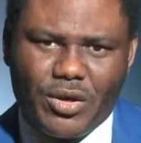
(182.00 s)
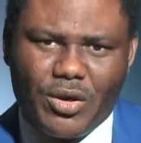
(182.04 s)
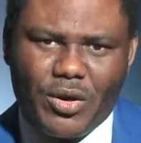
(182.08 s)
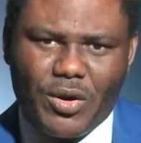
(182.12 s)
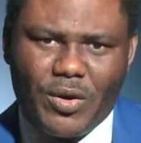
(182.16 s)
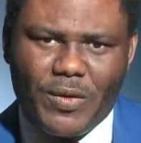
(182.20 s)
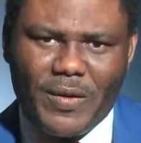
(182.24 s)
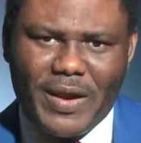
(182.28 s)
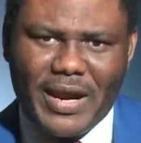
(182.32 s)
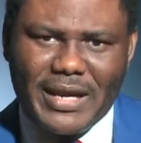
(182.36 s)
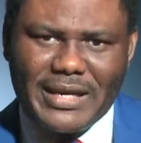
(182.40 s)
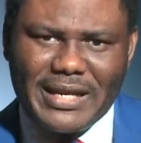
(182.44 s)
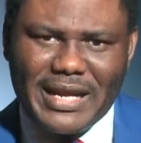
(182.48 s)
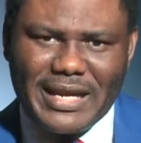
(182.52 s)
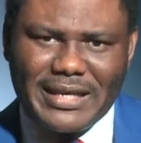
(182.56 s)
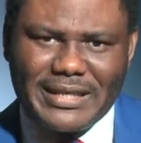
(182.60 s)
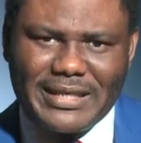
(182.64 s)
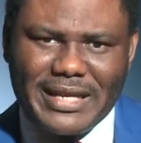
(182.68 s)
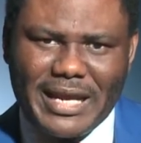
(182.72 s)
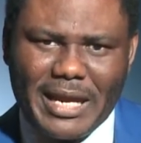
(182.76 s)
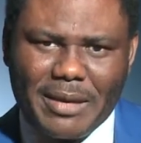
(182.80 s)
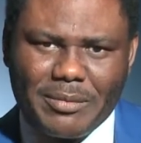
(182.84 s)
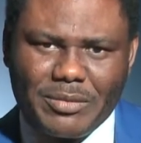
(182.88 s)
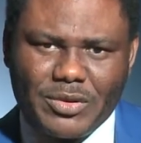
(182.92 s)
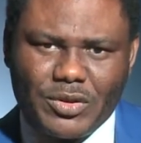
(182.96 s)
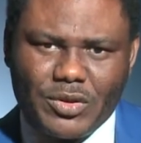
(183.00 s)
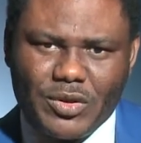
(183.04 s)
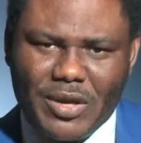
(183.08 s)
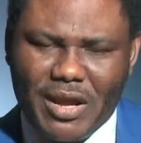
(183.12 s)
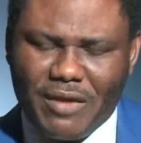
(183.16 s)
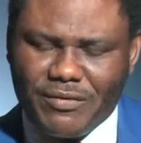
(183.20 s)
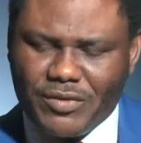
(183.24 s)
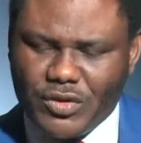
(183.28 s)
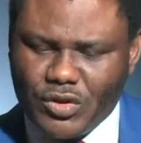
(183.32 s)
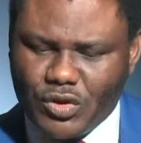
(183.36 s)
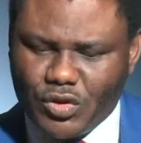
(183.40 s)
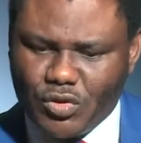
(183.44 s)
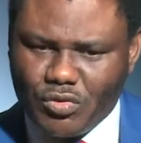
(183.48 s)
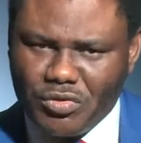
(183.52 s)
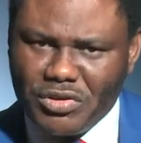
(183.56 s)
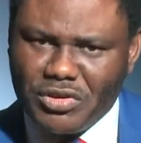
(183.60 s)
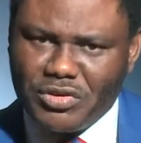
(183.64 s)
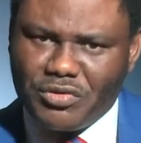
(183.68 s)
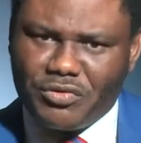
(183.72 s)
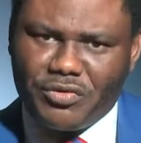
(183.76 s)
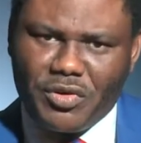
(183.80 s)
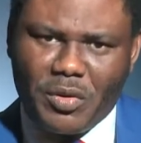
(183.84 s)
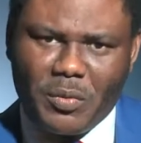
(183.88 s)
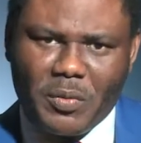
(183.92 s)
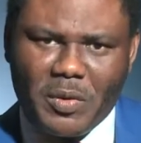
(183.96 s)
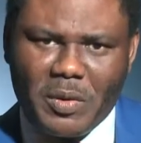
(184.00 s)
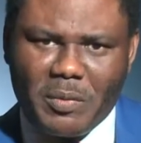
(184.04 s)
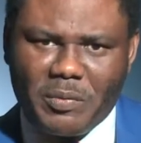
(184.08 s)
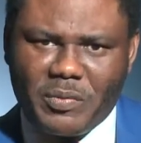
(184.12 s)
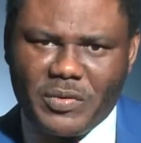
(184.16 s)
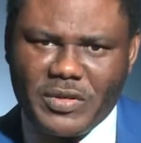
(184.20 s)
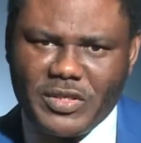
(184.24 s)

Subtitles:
All right, there are times you have to switch from one